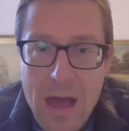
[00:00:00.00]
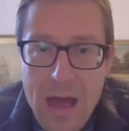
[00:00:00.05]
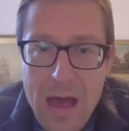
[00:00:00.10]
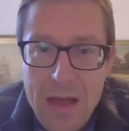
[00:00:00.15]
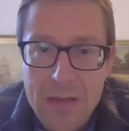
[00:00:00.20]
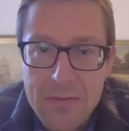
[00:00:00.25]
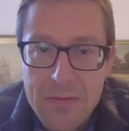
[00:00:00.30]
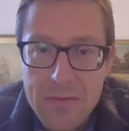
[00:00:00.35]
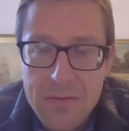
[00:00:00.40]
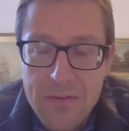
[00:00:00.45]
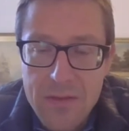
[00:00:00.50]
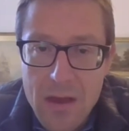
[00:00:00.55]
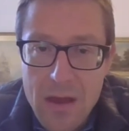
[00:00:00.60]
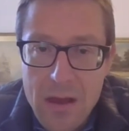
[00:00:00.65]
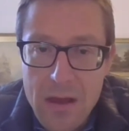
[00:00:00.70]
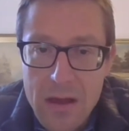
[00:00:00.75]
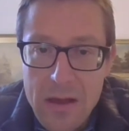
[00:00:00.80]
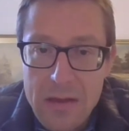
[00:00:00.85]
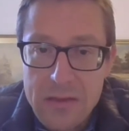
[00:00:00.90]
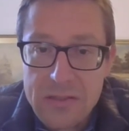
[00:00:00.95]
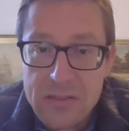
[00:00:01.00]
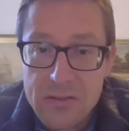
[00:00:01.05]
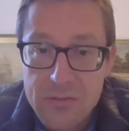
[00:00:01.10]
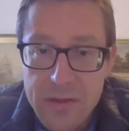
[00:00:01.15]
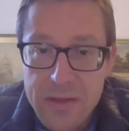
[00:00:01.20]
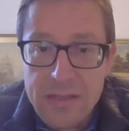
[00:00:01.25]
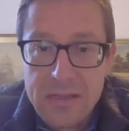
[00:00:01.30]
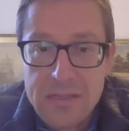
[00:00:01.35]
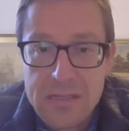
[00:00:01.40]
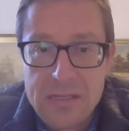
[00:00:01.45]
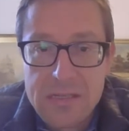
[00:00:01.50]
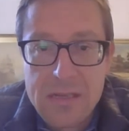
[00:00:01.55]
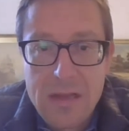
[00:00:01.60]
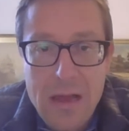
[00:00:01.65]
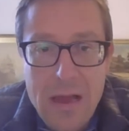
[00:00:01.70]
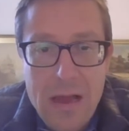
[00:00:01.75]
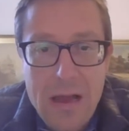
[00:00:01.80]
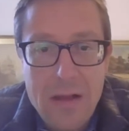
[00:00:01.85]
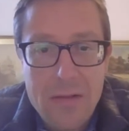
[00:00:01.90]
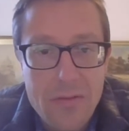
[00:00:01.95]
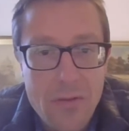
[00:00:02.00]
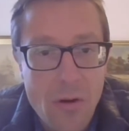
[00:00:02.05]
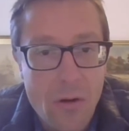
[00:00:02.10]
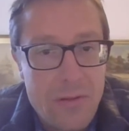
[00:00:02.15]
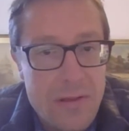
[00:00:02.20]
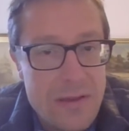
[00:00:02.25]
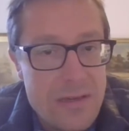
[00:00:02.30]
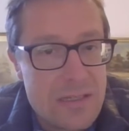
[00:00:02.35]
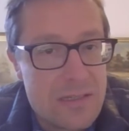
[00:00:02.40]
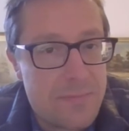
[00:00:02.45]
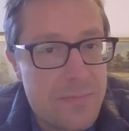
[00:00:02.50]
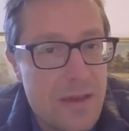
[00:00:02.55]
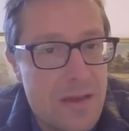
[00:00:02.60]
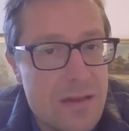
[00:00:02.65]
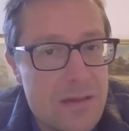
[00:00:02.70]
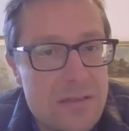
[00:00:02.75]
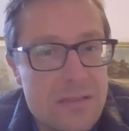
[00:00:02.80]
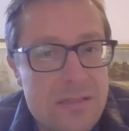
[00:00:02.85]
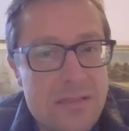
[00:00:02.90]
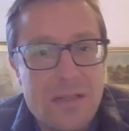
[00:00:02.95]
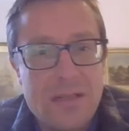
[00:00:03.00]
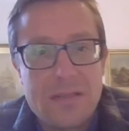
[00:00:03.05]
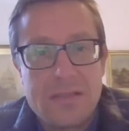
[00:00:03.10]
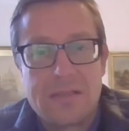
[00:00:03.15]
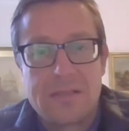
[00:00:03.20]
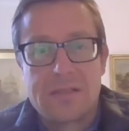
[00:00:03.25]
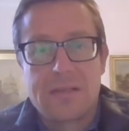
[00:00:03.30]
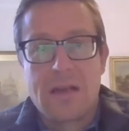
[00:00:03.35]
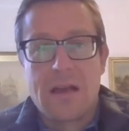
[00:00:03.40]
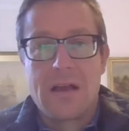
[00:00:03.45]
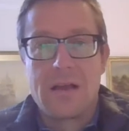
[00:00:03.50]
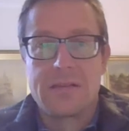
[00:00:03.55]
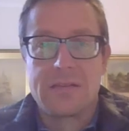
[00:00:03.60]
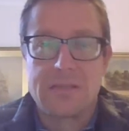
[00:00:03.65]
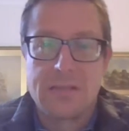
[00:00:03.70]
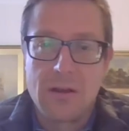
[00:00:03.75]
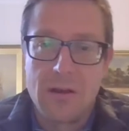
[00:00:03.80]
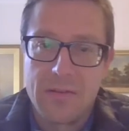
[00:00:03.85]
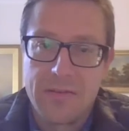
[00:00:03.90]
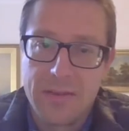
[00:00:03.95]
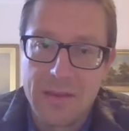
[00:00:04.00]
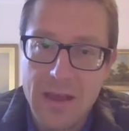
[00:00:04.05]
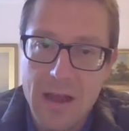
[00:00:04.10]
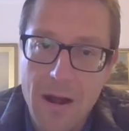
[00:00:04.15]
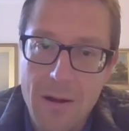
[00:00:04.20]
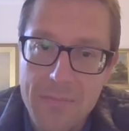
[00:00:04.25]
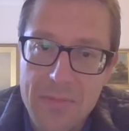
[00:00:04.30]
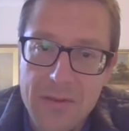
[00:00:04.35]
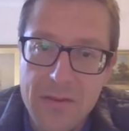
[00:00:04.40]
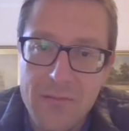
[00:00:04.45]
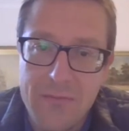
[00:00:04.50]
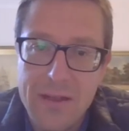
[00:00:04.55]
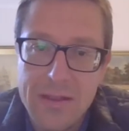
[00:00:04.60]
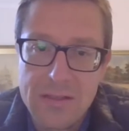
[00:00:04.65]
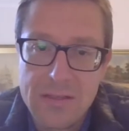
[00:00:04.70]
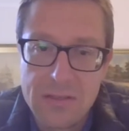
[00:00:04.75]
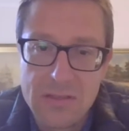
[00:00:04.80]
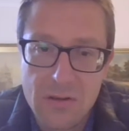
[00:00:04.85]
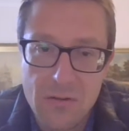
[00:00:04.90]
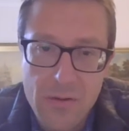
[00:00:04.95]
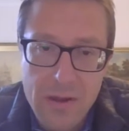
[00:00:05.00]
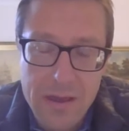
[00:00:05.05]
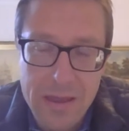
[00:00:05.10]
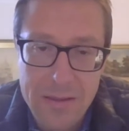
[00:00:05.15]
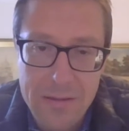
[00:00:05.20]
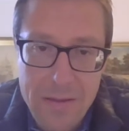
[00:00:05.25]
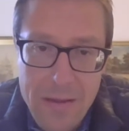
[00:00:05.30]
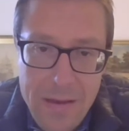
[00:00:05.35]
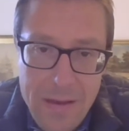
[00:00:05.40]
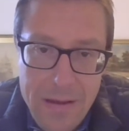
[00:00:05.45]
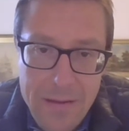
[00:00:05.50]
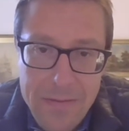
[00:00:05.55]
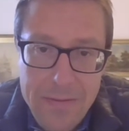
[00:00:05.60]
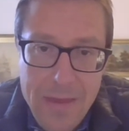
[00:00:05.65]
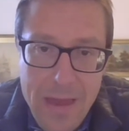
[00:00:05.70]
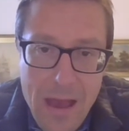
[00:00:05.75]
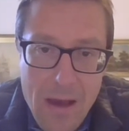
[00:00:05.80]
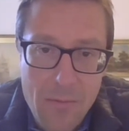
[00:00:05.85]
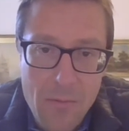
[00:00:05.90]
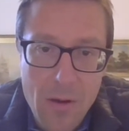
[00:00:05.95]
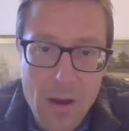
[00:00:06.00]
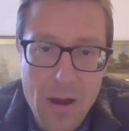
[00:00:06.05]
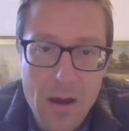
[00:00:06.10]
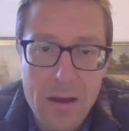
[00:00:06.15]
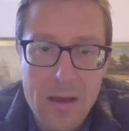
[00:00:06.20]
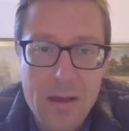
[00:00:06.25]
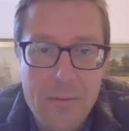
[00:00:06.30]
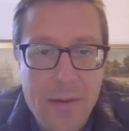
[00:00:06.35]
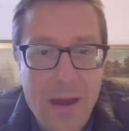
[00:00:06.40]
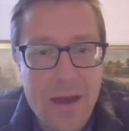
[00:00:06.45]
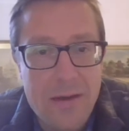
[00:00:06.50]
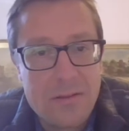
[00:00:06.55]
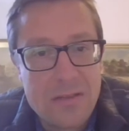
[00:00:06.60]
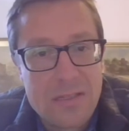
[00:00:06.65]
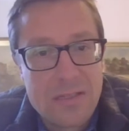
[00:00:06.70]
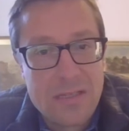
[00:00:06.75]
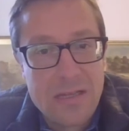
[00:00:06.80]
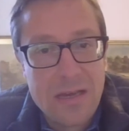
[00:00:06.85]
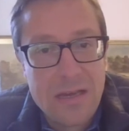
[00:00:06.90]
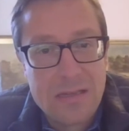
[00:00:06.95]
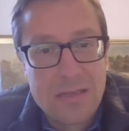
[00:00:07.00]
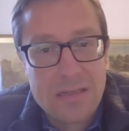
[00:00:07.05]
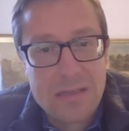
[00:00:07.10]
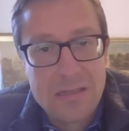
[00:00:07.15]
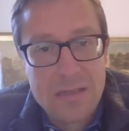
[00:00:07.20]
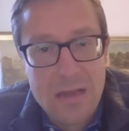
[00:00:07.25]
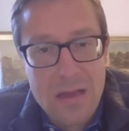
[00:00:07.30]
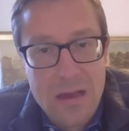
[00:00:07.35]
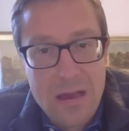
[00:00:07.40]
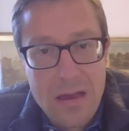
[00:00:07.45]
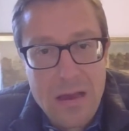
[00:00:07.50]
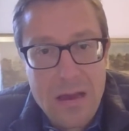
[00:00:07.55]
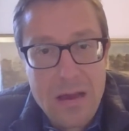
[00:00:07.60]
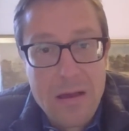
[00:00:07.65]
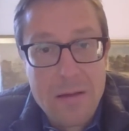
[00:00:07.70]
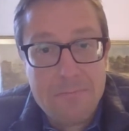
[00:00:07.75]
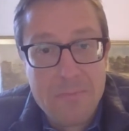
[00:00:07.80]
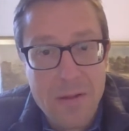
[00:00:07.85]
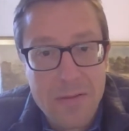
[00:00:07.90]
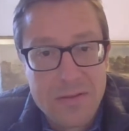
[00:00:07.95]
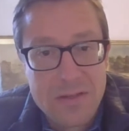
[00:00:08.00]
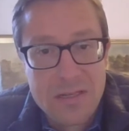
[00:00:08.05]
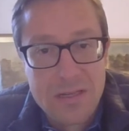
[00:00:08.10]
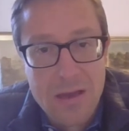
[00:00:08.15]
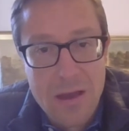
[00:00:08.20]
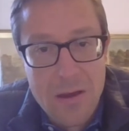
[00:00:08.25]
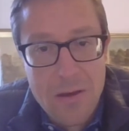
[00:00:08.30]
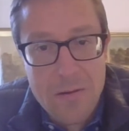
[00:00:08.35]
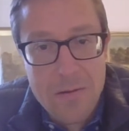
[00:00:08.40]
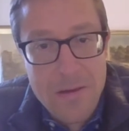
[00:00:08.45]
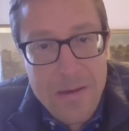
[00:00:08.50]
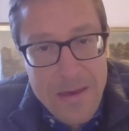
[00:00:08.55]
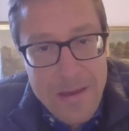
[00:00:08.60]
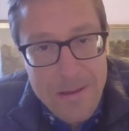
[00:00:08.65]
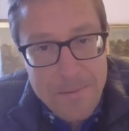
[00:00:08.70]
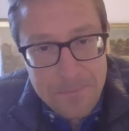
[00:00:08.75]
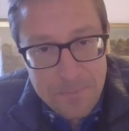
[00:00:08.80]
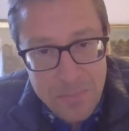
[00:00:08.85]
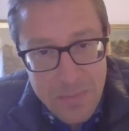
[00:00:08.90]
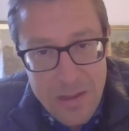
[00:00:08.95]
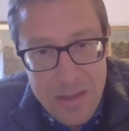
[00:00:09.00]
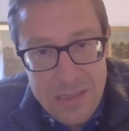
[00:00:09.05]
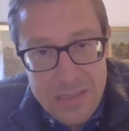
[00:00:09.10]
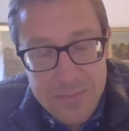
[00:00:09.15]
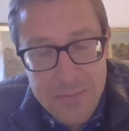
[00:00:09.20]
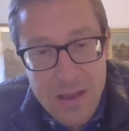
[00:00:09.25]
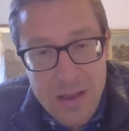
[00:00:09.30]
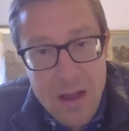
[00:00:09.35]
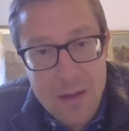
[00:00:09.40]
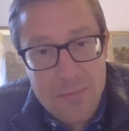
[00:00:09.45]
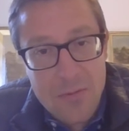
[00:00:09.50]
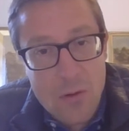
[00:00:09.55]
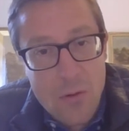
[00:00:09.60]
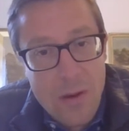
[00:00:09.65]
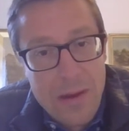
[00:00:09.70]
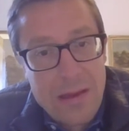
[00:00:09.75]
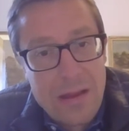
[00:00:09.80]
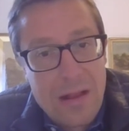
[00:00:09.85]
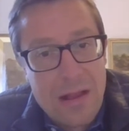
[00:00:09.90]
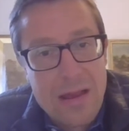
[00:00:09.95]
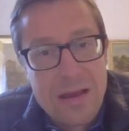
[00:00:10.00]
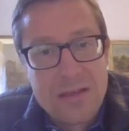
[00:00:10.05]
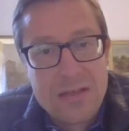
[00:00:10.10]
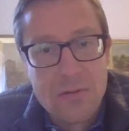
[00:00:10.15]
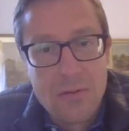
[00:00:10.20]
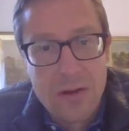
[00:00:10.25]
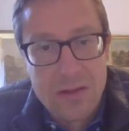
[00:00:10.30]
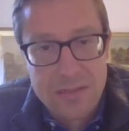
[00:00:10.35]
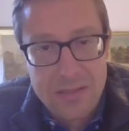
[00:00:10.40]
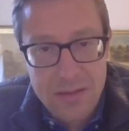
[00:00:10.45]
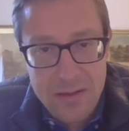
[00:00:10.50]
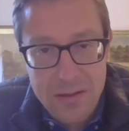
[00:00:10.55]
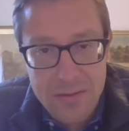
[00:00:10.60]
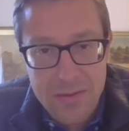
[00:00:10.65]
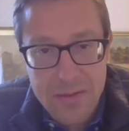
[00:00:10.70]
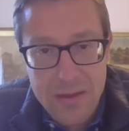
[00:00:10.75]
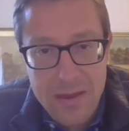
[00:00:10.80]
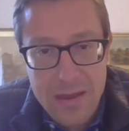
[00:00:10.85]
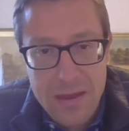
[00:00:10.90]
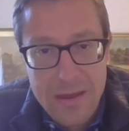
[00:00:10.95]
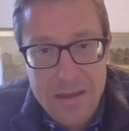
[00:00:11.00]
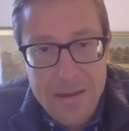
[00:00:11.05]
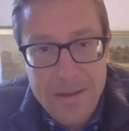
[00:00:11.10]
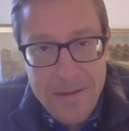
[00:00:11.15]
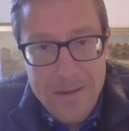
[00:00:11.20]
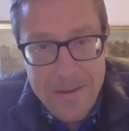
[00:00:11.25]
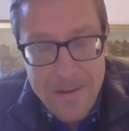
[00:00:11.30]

and streets. Not least because since starting up the Defence Green Network about 6 months ago, it's become quite clear to us that